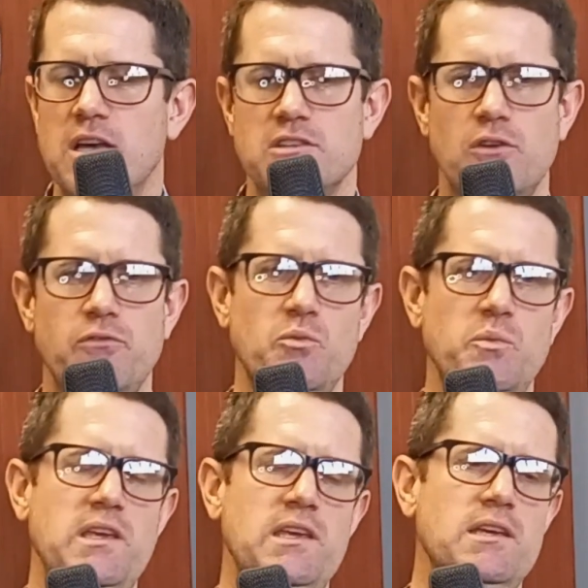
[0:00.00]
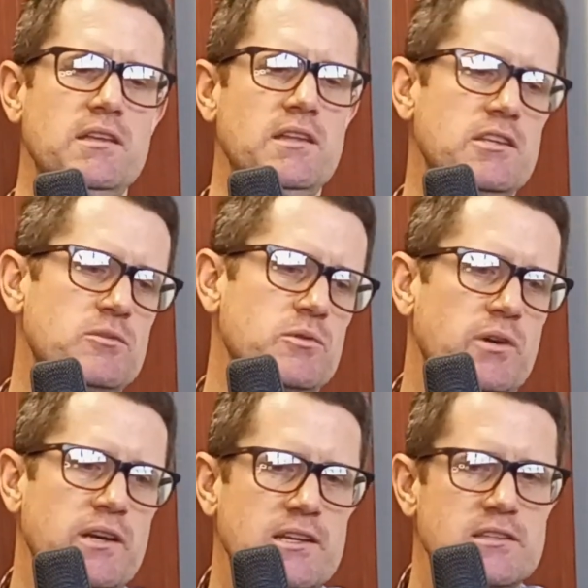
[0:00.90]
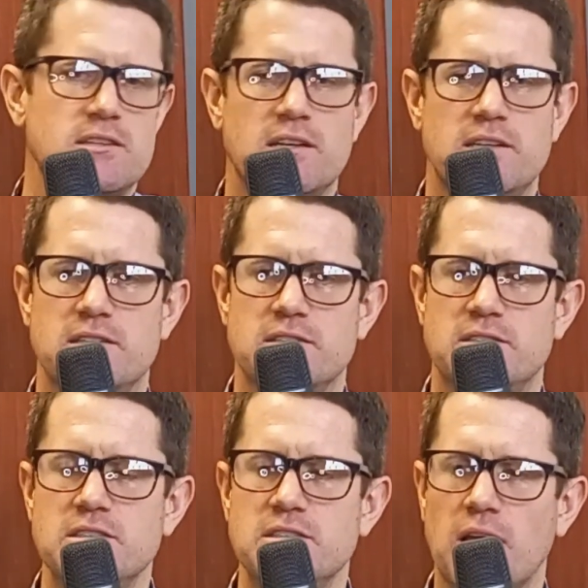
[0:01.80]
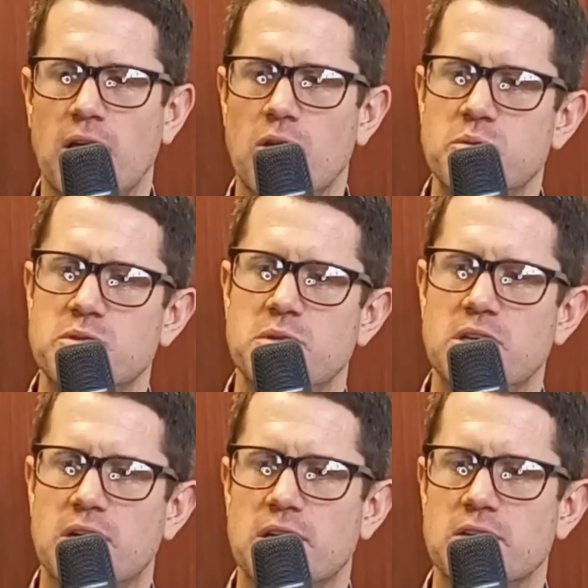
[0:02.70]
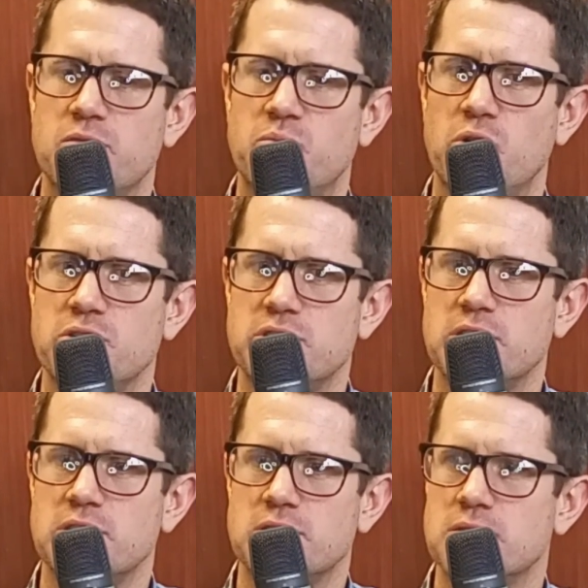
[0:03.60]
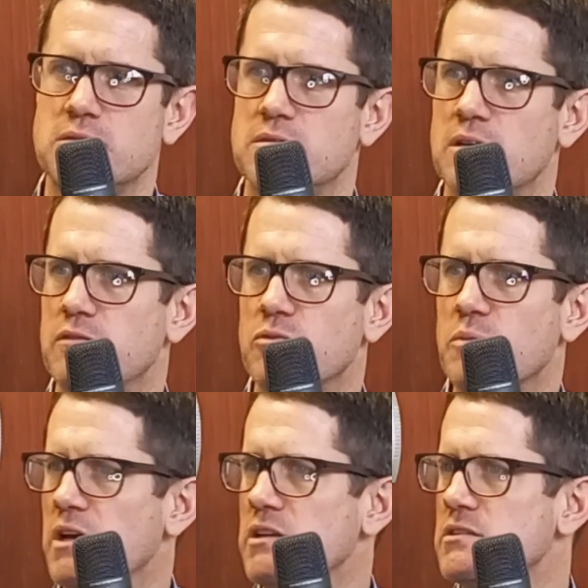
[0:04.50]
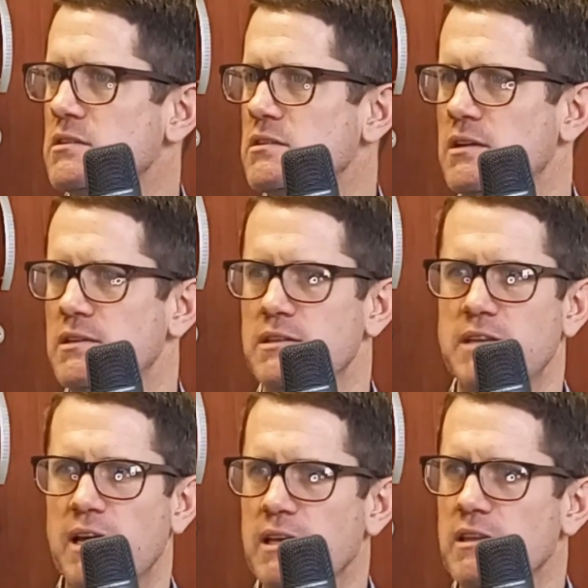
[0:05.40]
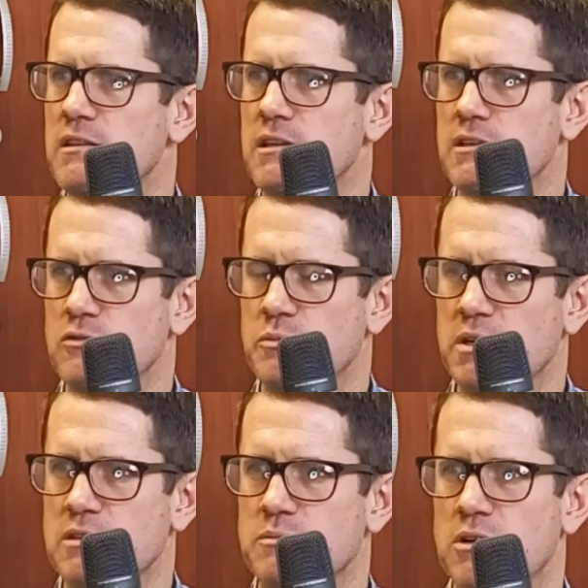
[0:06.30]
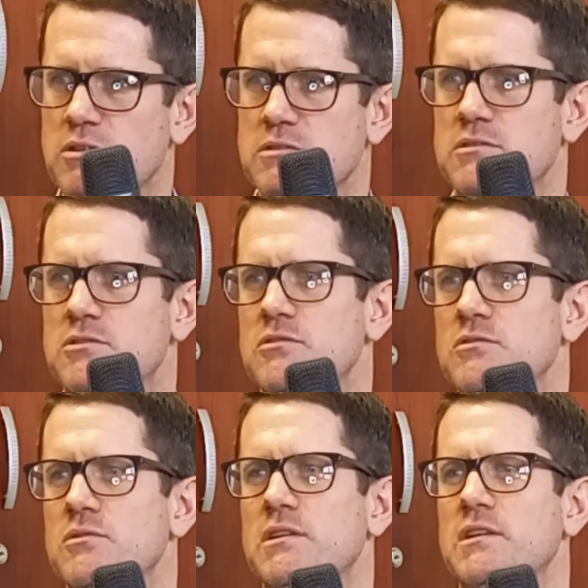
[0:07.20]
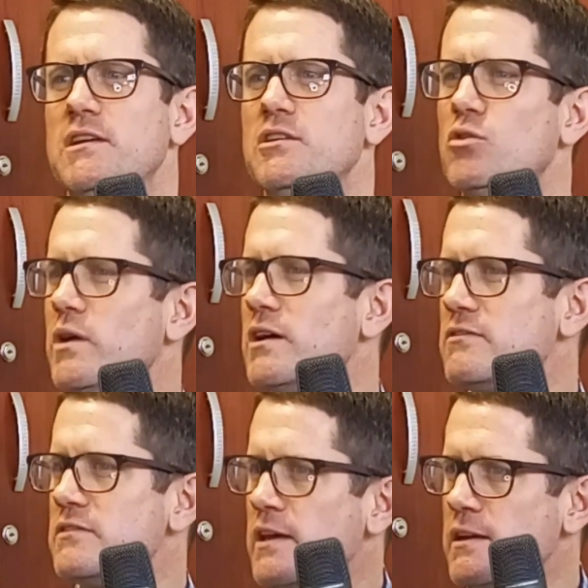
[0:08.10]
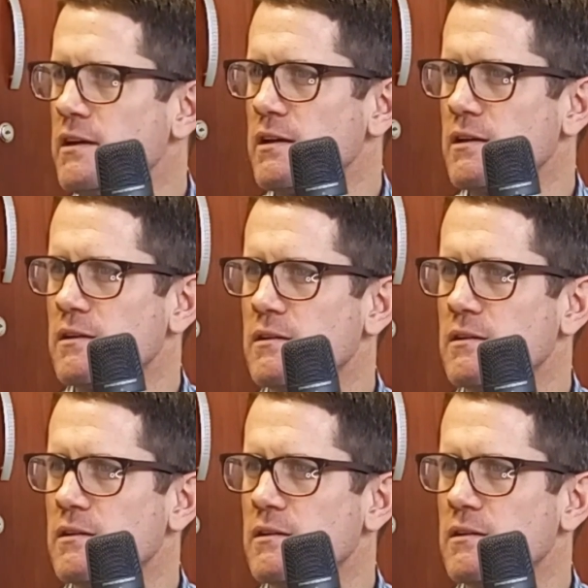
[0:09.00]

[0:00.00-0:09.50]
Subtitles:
So for me, that's what running and cycling does. It just helps me kind of process the information and the day and the things you've been exposed to and the way of thinking.